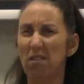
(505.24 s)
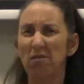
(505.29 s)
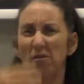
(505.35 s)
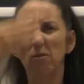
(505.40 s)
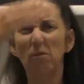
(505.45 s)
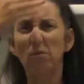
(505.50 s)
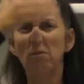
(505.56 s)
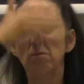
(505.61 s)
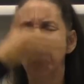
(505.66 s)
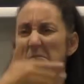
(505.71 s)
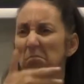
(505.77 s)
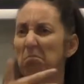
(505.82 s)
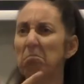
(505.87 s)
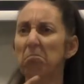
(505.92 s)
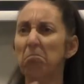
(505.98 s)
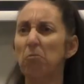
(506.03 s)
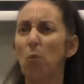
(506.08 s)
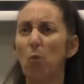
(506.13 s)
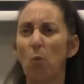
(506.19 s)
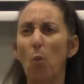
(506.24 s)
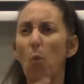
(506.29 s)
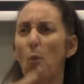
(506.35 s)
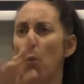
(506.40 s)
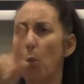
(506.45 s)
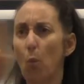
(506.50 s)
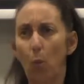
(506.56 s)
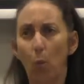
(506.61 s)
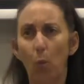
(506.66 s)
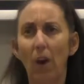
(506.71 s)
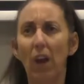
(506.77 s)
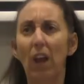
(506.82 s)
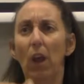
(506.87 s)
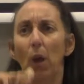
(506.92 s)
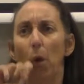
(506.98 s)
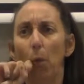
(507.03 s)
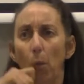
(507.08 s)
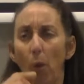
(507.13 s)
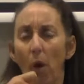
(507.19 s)
These are not done in
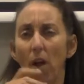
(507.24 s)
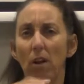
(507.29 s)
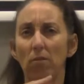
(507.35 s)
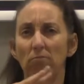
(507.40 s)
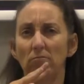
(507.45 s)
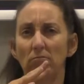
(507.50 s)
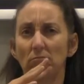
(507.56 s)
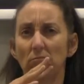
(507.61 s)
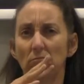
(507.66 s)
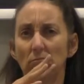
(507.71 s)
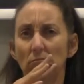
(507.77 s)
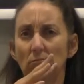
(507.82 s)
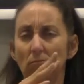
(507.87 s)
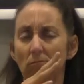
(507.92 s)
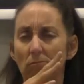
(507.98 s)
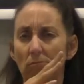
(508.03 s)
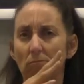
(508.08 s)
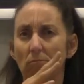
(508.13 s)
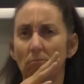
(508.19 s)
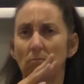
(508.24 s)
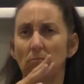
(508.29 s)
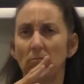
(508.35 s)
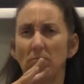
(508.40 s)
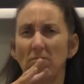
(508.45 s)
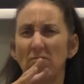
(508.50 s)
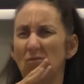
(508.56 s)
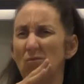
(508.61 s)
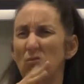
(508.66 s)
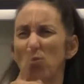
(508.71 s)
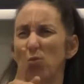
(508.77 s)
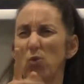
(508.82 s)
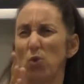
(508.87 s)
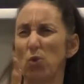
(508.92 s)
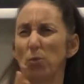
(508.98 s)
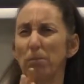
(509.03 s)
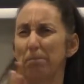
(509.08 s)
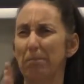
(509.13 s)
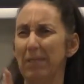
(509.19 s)
isolation,
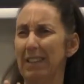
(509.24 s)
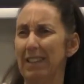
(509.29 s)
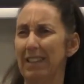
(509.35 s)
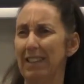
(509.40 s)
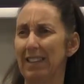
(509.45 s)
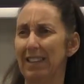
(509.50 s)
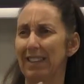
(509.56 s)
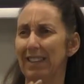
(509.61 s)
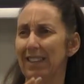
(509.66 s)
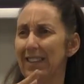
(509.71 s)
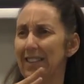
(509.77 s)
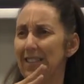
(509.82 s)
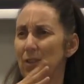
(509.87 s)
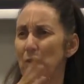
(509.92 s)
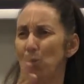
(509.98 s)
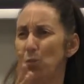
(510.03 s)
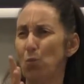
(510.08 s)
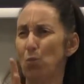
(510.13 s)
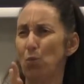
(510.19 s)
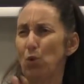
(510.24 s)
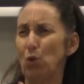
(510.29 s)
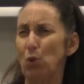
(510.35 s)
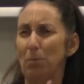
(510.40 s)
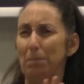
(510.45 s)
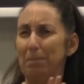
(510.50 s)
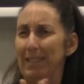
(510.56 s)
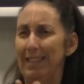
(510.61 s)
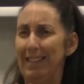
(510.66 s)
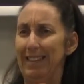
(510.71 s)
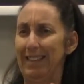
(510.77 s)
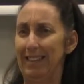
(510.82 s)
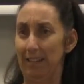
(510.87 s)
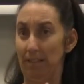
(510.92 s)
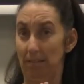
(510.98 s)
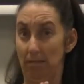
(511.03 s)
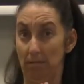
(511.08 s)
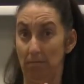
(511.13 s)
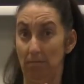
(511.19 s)
and often if they are done
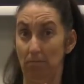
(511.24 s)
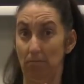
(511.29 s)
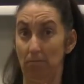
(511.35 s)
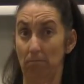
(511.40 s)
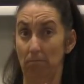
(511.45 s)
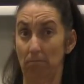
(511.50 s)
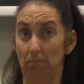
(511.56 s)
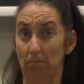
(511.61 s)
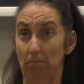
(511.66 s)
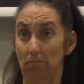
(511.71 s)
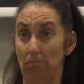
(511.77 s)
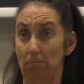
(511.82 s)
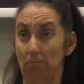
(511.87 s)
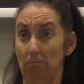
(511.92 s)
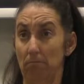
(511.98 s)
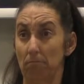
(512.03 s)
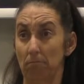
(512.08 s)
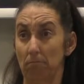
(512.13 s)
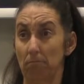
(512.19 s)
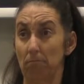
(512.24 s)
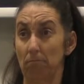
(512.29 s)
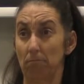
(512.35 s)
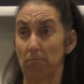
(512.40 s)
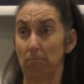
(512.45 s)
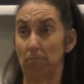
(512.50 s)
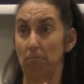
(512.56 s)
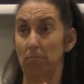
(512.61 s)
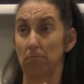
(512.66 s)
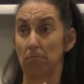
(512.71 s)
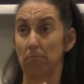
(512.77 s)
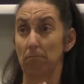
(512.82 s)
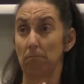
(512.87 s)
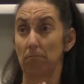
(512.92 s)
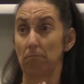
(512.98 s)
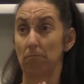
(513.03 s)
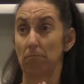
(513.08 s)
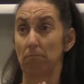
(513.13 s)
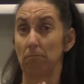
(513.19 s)
in isolation, it can
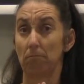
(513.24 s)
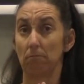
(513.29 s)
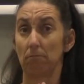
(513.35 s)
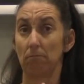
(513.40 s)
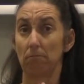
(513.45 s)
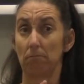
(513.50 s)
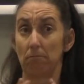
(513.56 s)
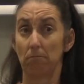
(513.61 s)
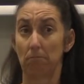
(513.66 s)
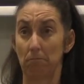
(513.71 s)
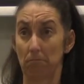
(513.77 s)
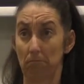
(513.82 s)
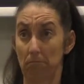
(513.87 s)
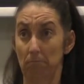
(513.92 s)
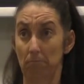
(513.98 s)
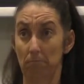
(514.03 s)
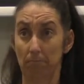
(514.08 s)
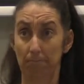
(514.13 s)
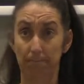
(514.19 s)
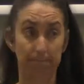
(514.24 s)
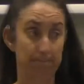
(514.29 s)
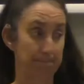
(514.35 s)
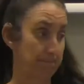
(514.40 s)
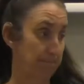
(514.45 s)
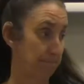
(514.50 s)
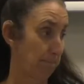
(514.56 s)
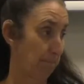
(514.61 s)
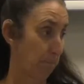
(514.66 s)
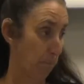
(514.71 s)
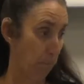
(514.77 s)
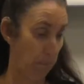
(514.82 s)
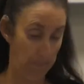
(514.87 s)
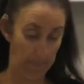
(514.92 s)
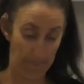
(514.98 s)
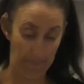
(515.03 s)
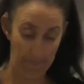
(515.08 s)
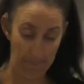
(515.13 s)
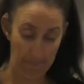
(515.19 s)
leave the other person
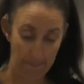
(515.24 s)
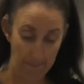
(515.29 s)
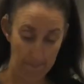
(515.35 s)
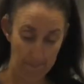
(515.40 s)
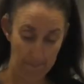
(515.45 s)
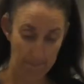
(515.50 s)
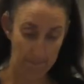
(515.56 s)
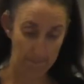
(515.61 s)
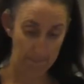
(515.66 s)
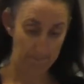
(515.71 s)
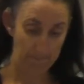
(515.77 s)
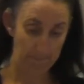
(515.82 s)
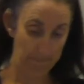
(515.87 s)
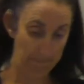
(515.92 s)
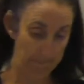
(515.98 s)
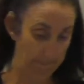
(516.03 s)
with a